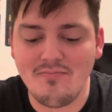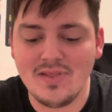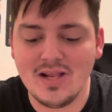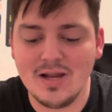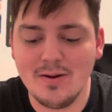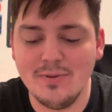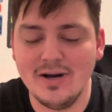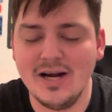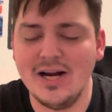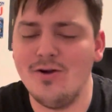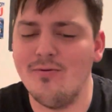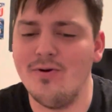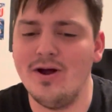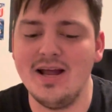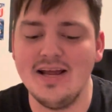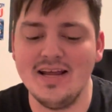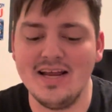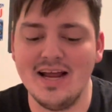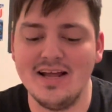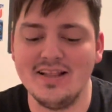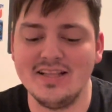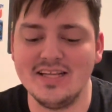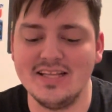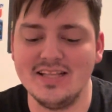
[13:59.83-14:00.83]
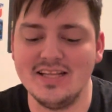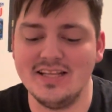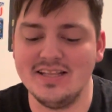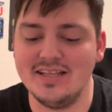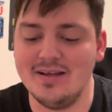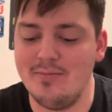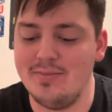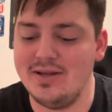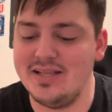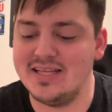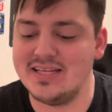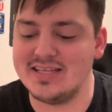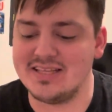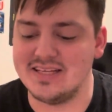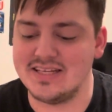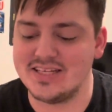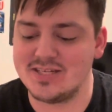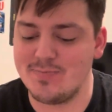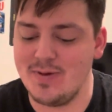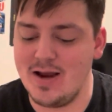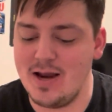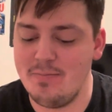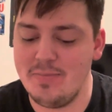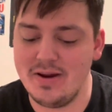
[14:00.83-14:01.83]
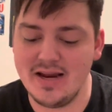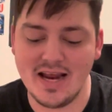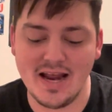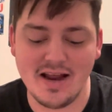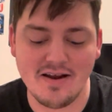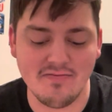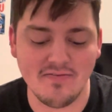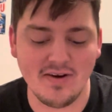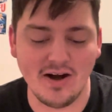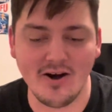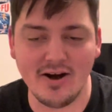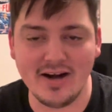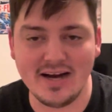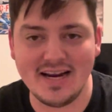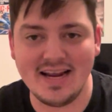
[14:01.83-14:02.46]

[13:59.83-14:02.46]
anyway, yeah, I mean, this may be a very